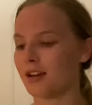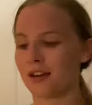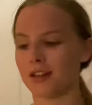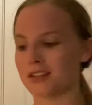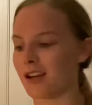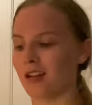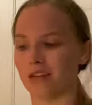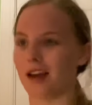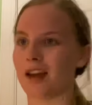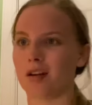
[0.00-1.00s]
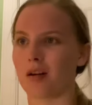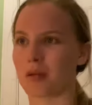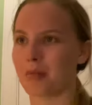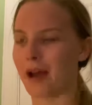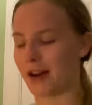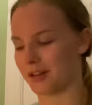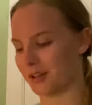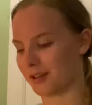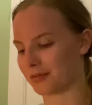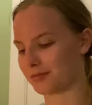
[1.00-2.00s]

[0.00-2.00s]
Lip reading: Because they don't like all the pattern.